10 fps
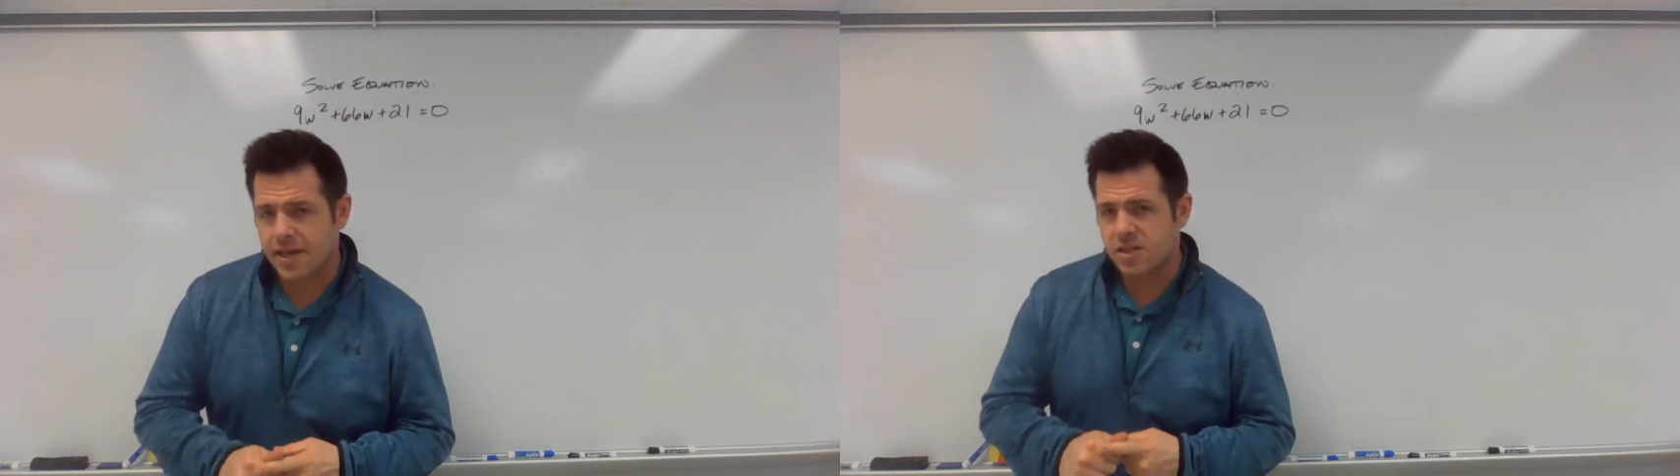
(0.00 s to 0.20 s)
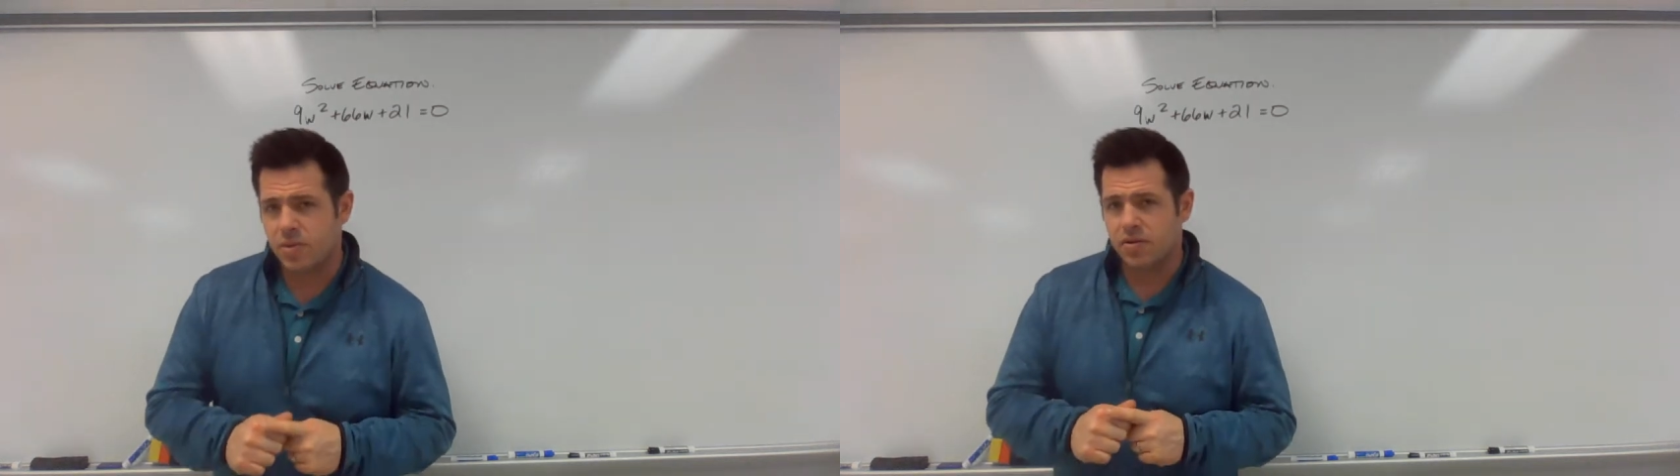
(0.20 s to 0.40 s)

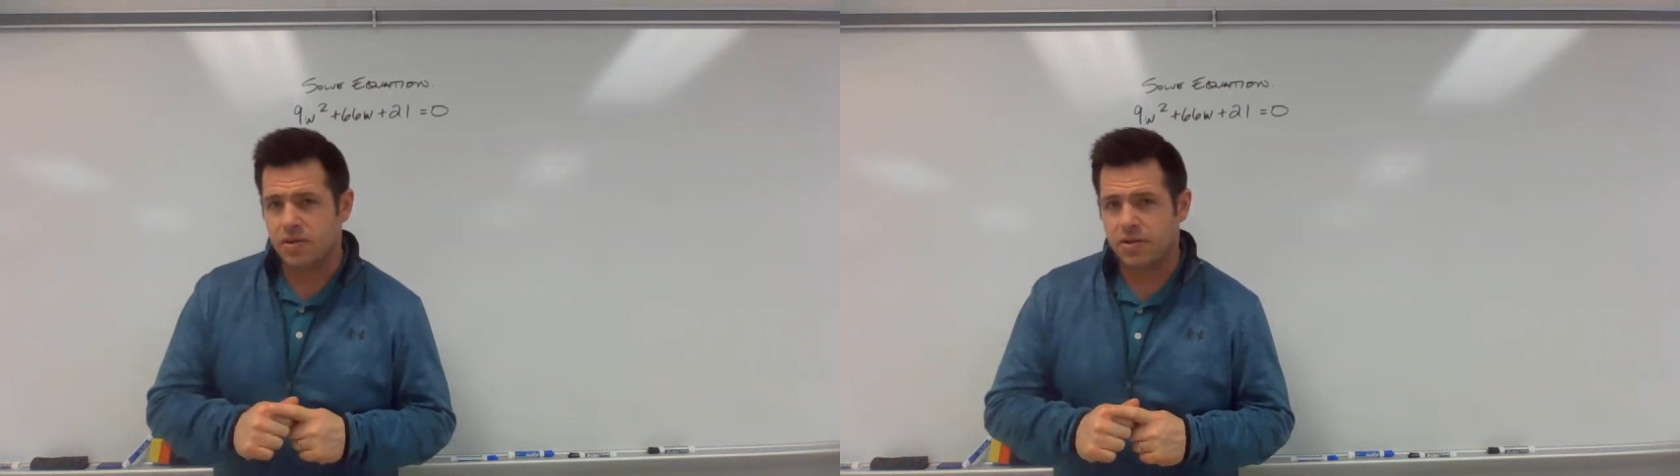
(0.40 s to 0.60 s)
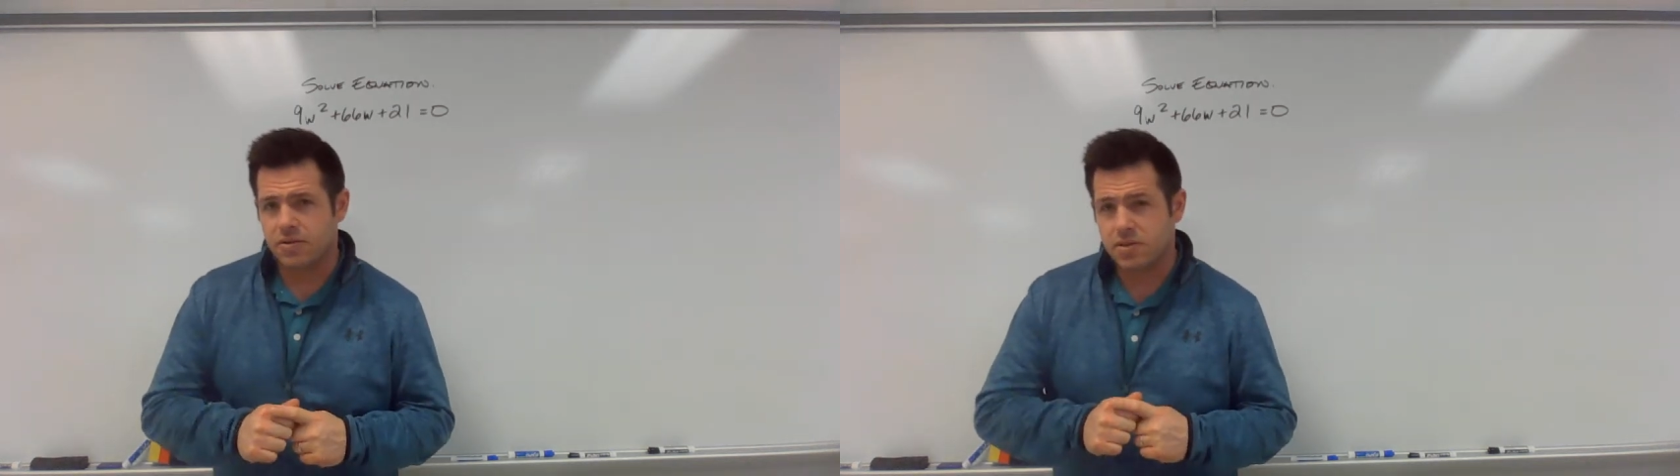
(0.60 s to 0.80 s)

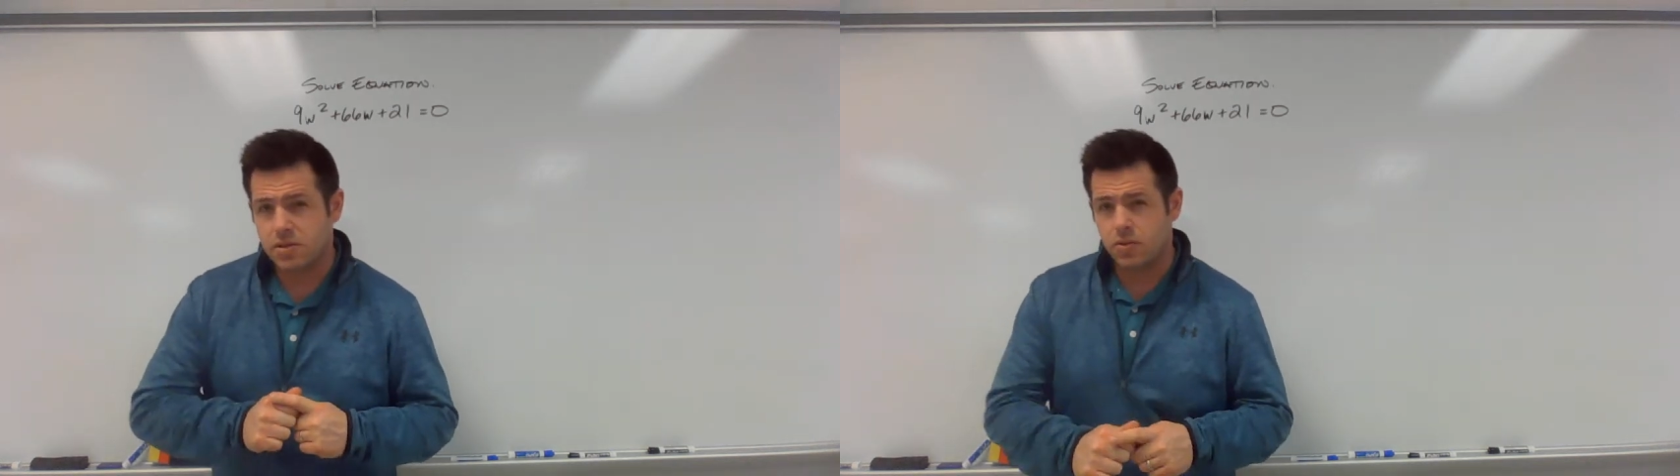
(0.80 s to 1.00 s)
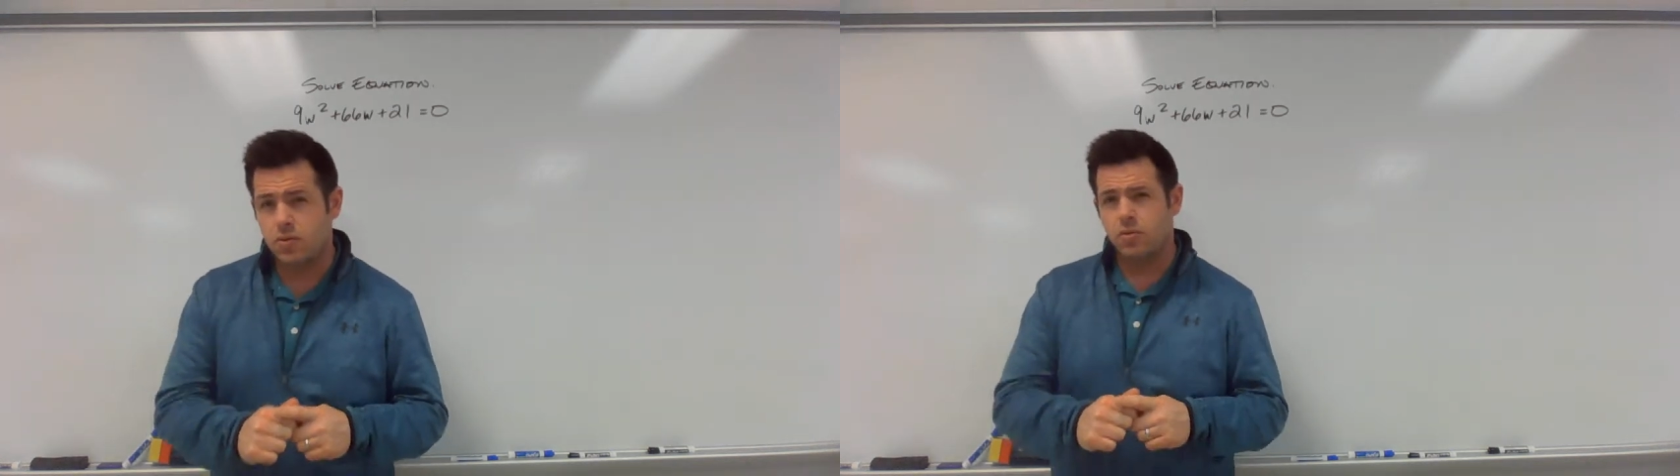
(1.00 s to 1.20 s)
exponent here is
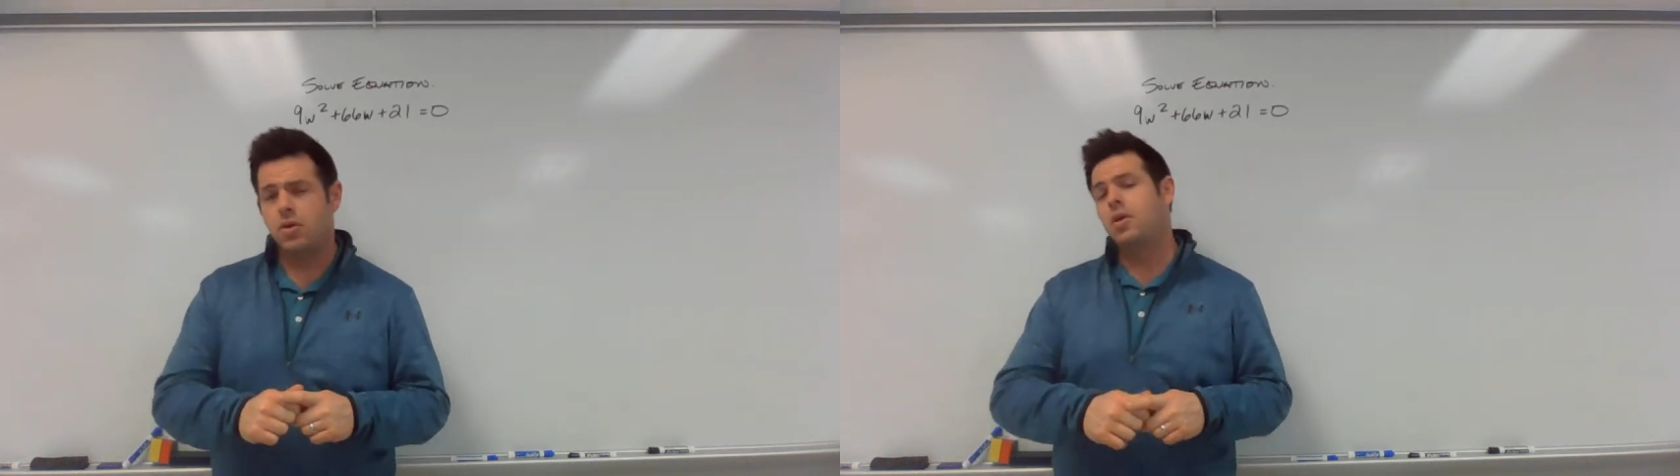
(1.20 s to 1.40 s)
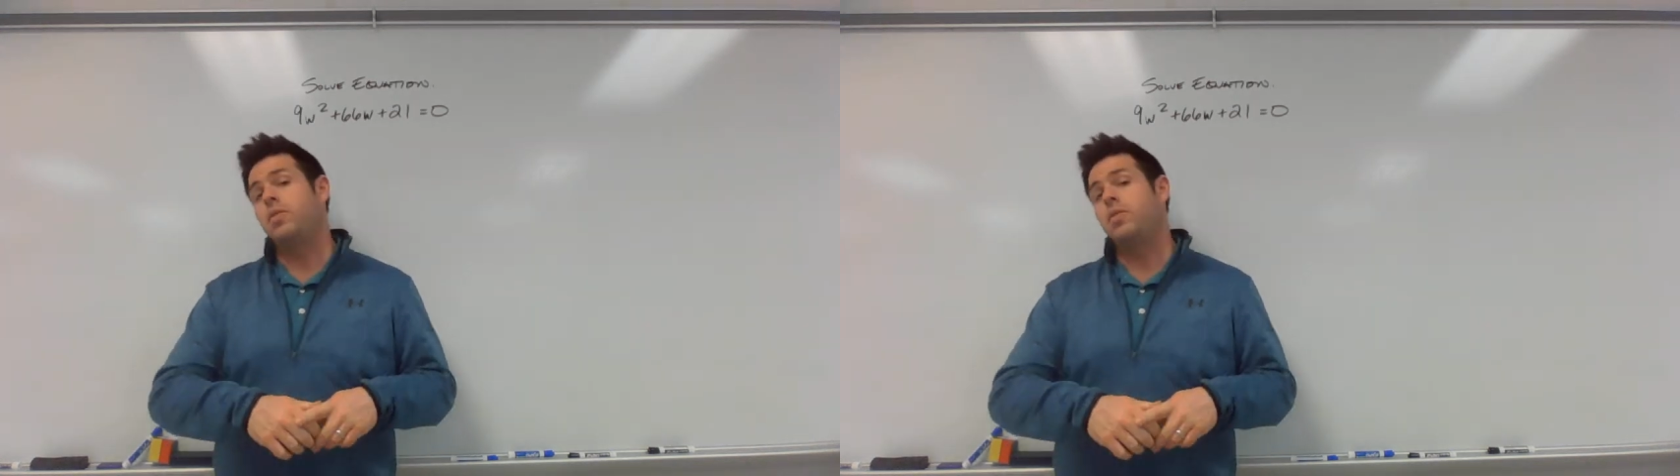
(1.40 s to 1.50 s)
2.